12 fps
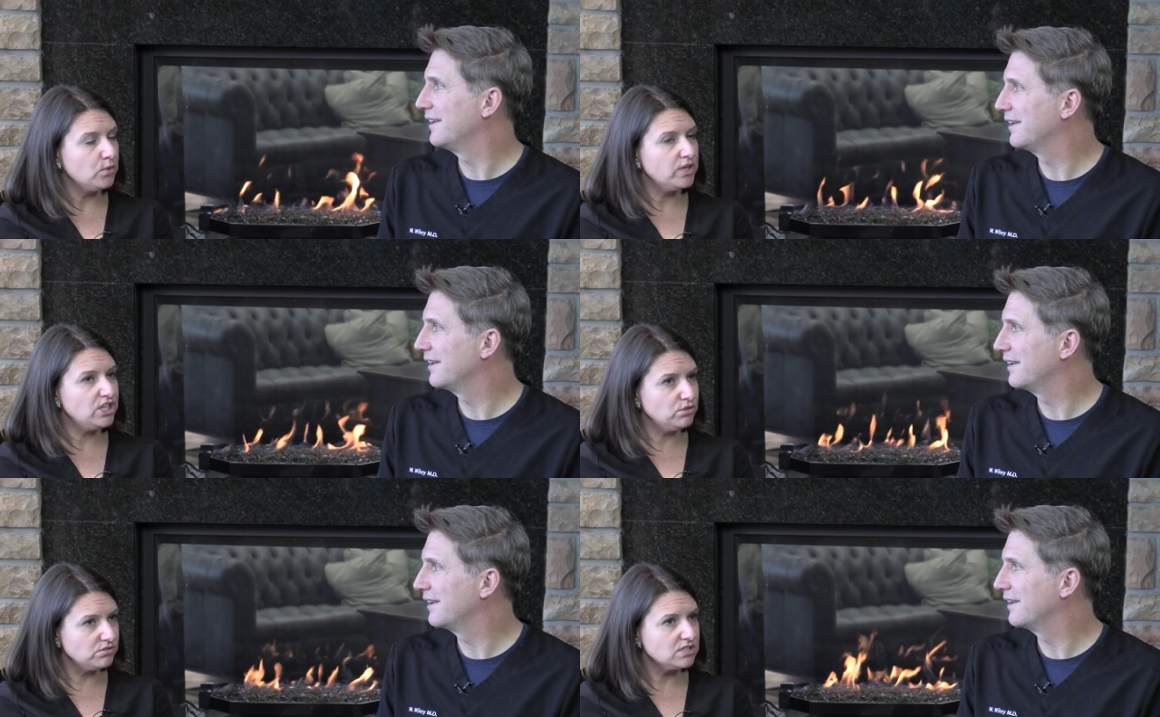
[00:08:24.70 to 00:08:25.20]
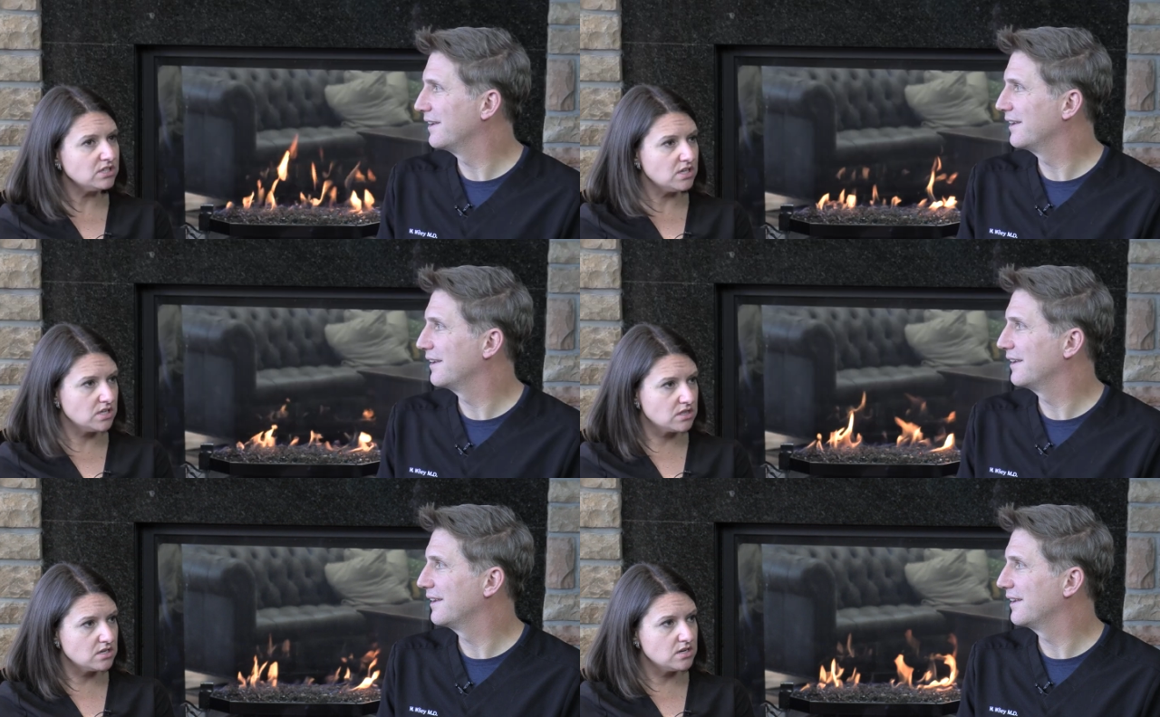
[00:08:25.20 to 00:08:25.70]
Speaker 1: We used to
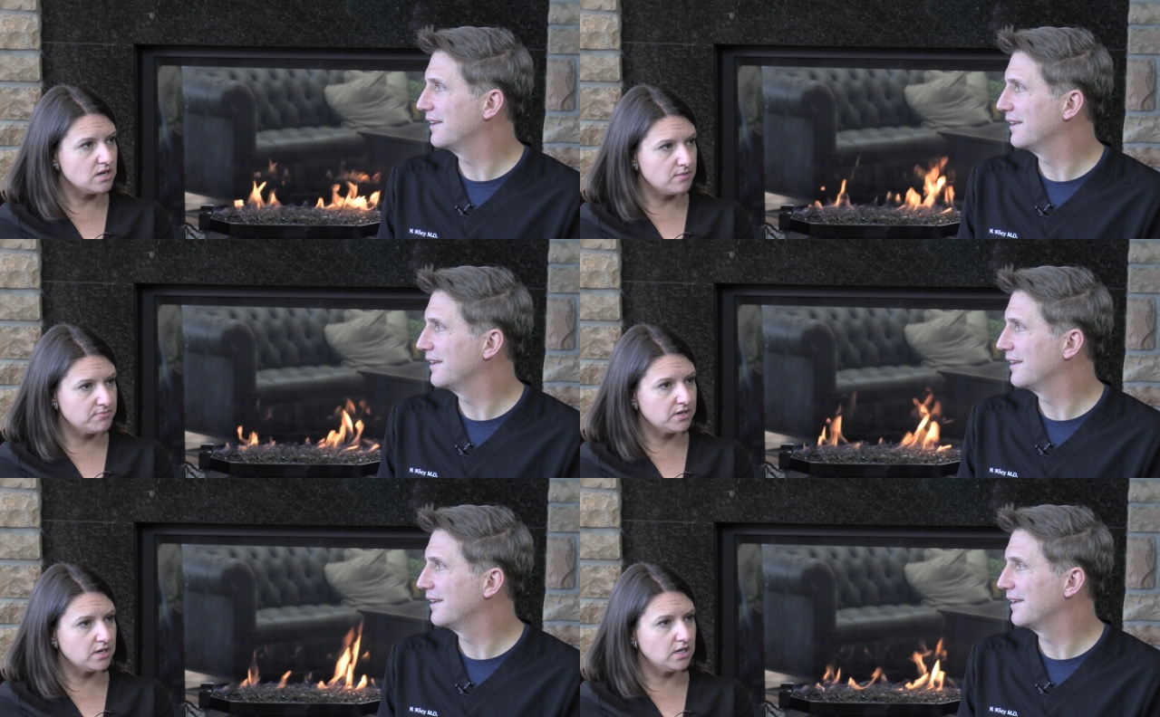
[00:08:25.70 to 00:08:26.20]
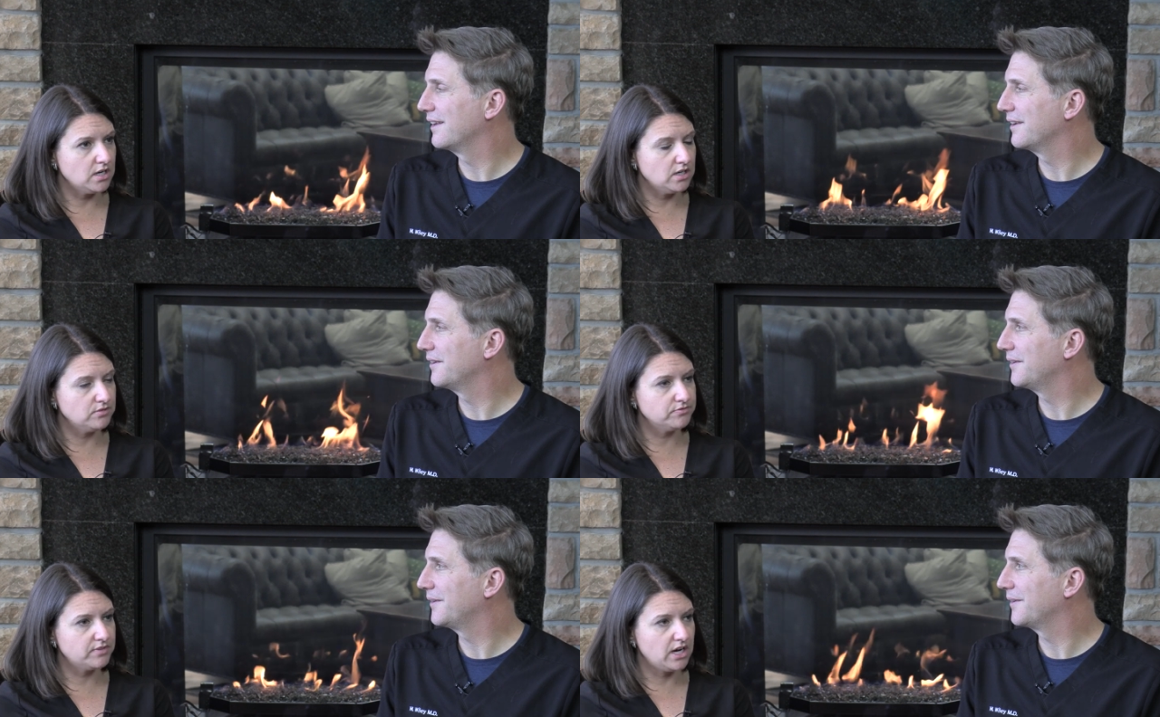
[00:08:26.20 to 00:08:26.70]
think the number
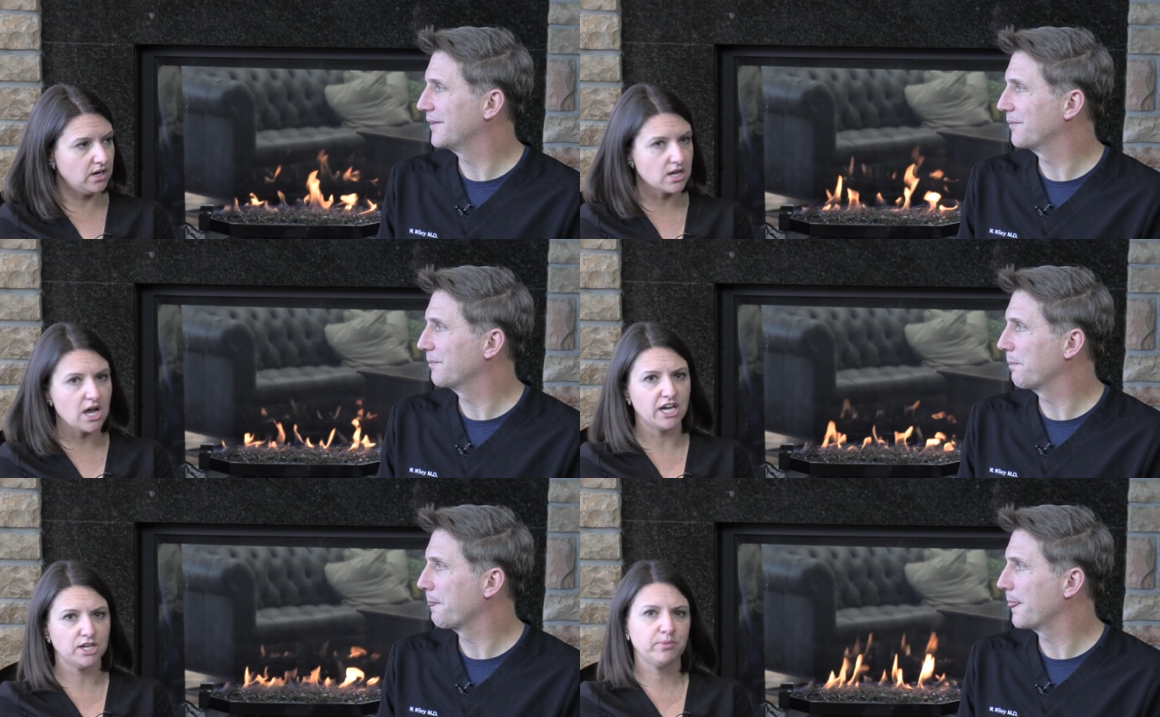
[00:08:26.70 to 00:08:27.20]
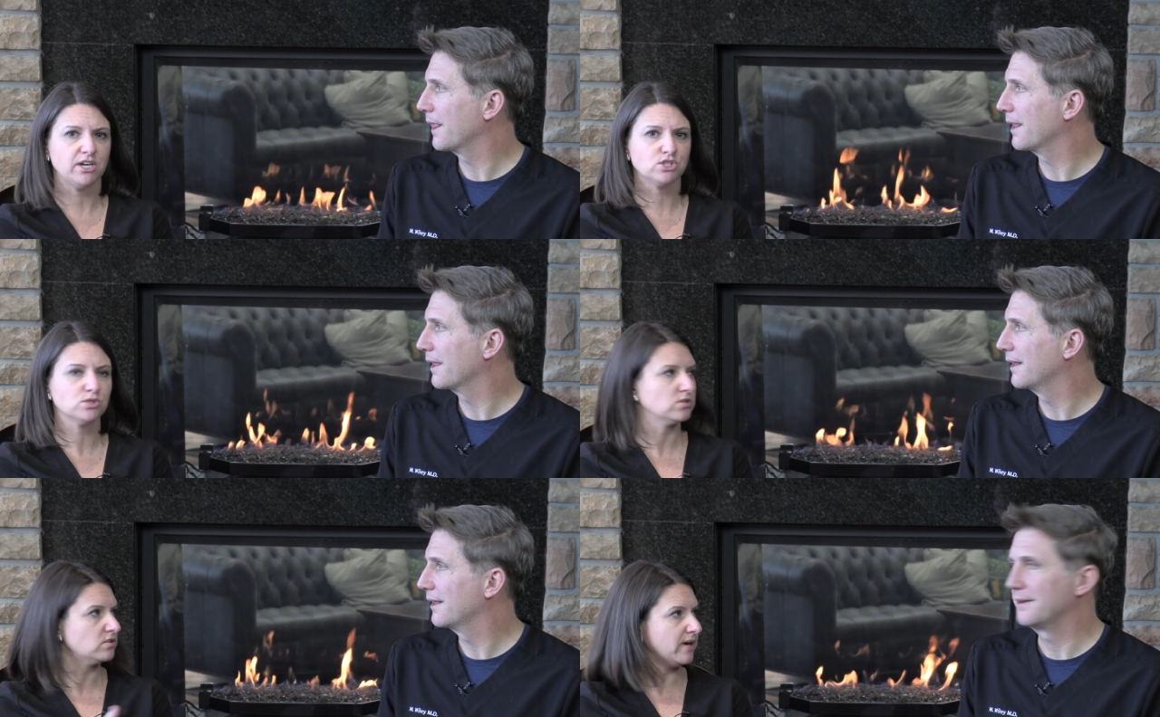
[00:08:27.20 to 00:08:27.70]
of keratoconic
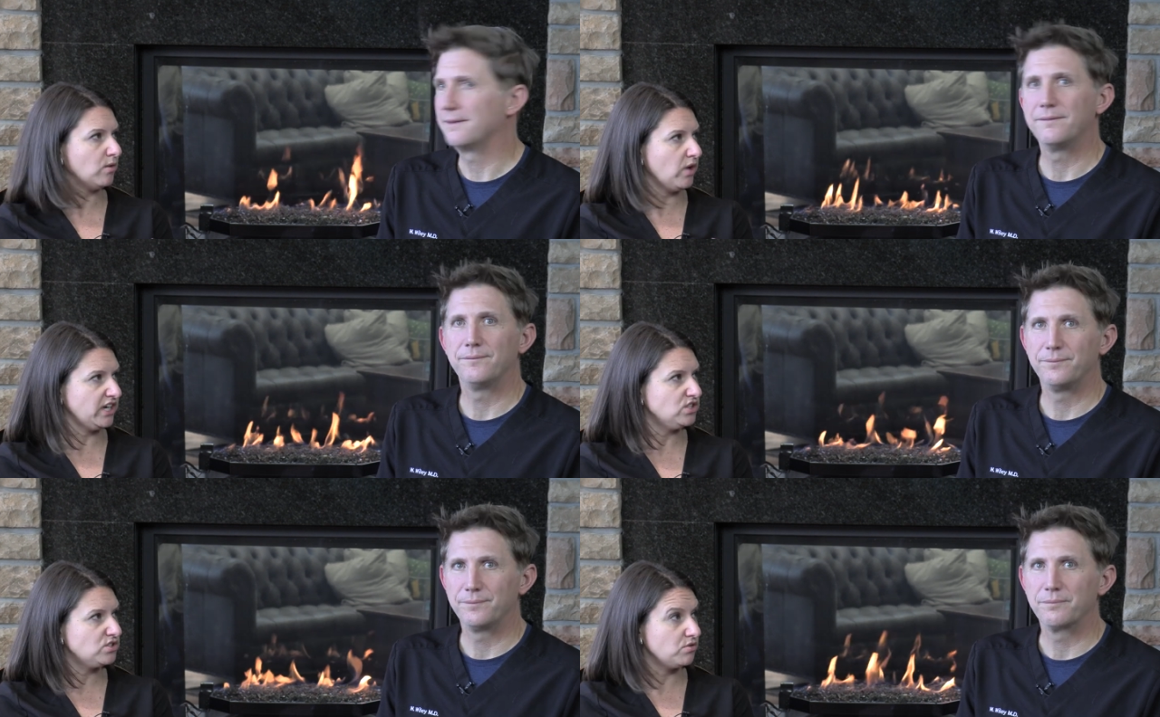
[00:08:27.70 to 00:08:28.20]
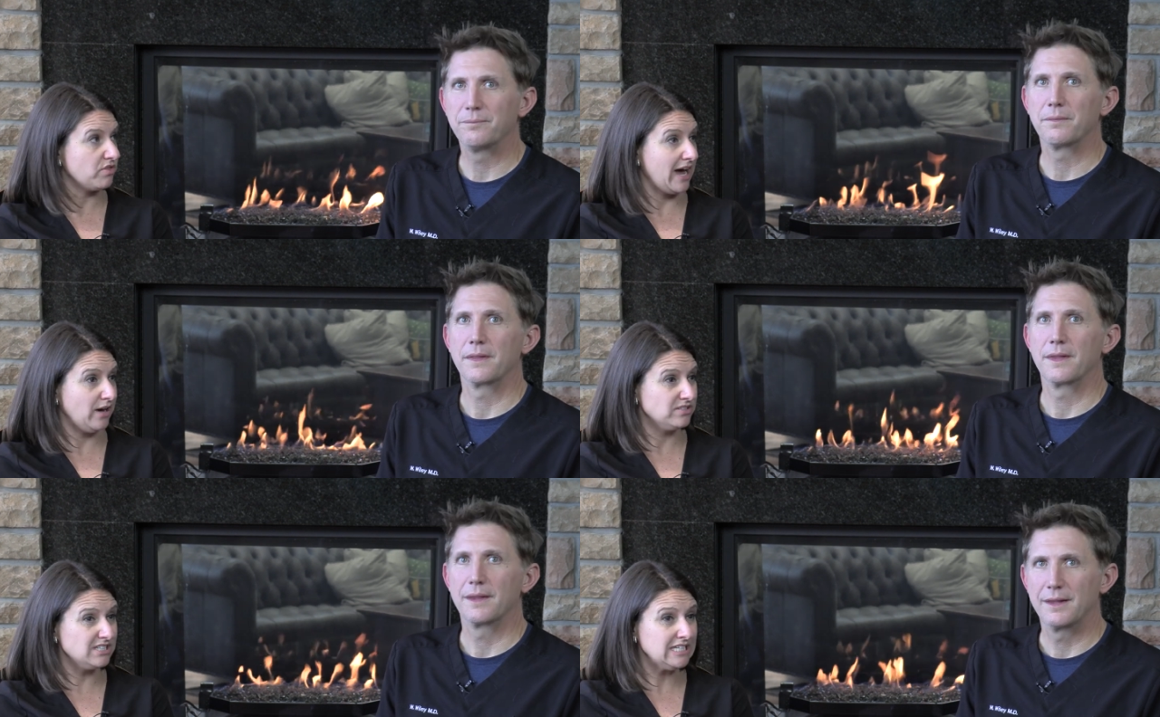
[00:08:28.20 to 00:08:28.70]
patients was about one in
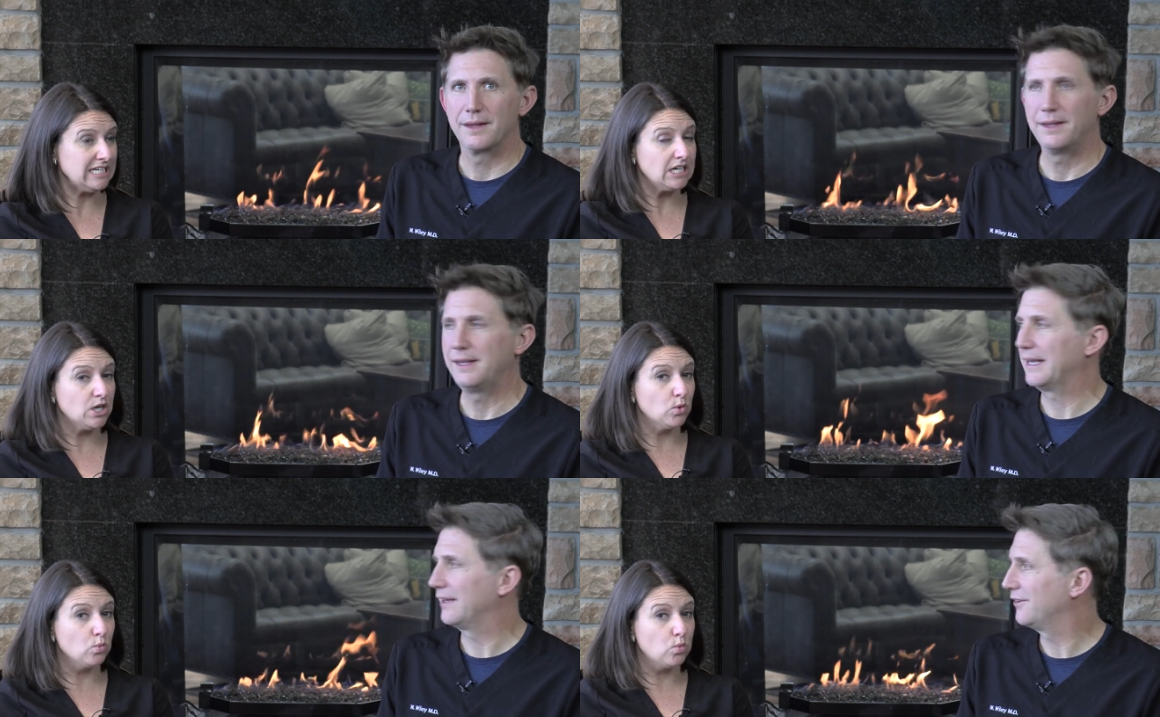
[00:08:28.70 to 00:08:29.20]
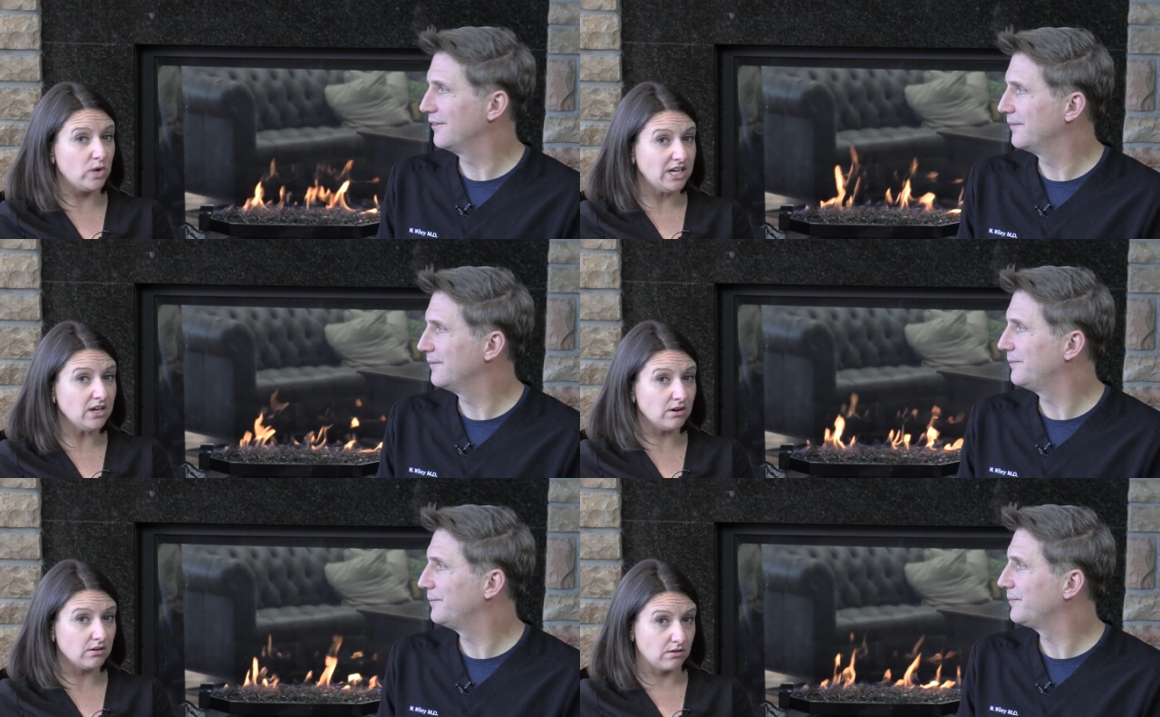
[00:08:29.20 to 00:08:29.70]
2,000. Yes.
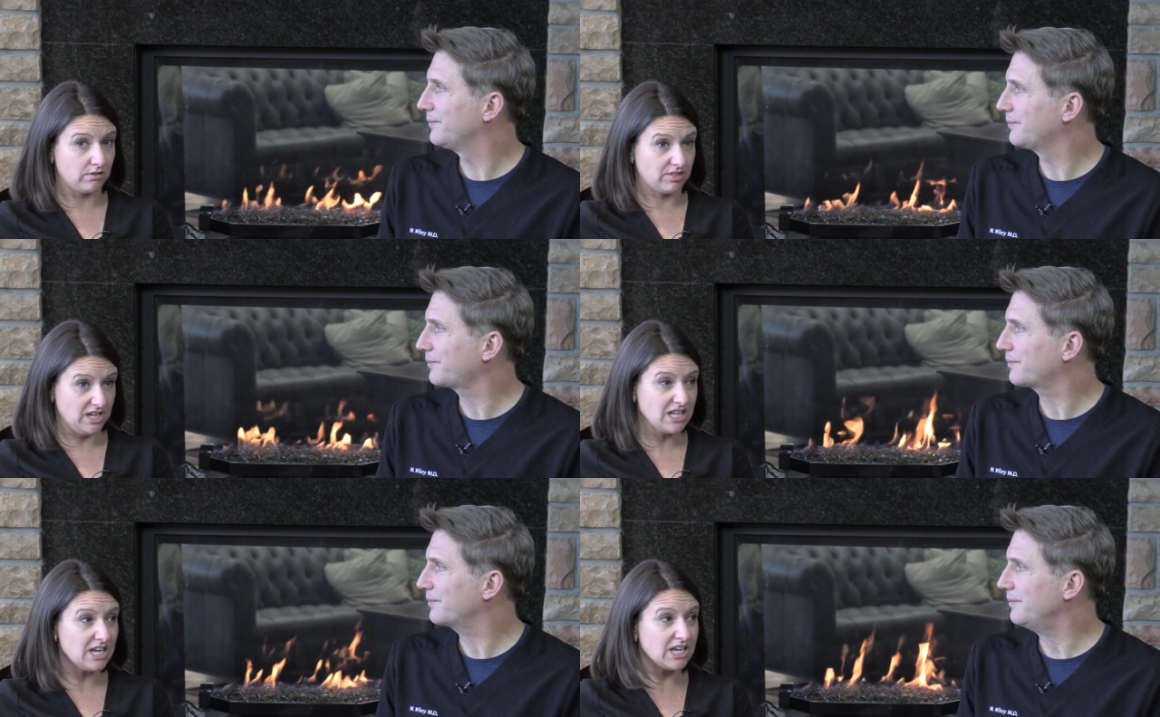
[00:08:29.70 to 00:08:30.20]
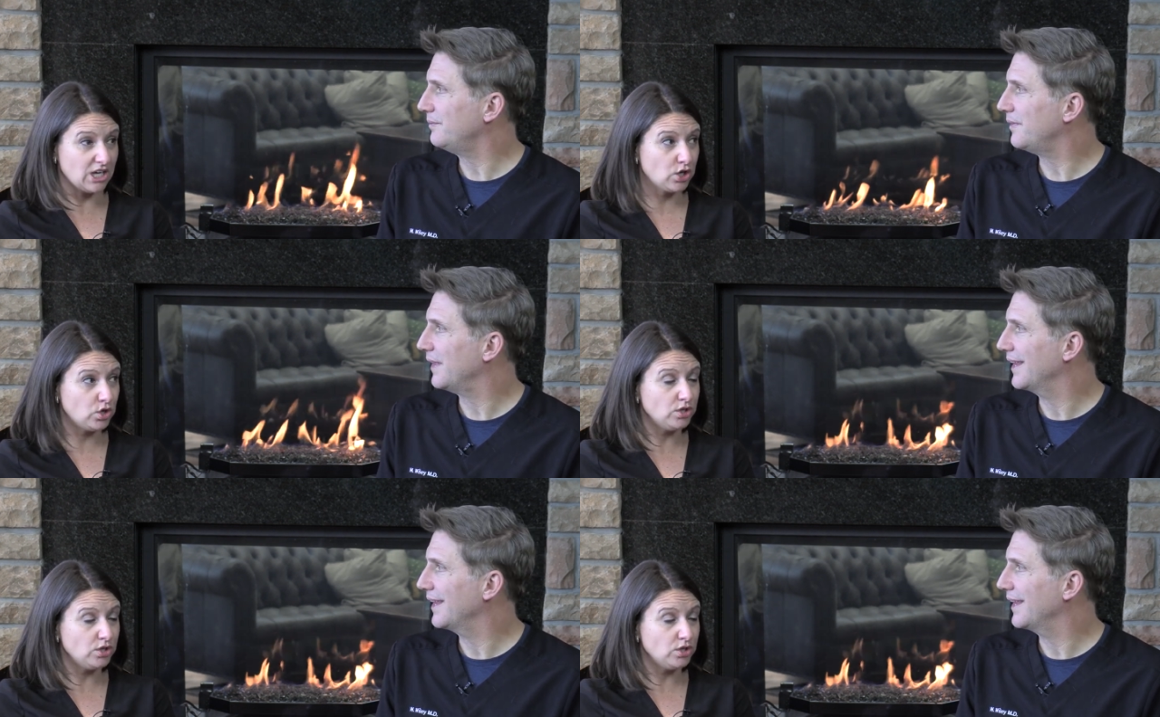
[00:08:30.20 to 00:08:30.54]
We are thinking it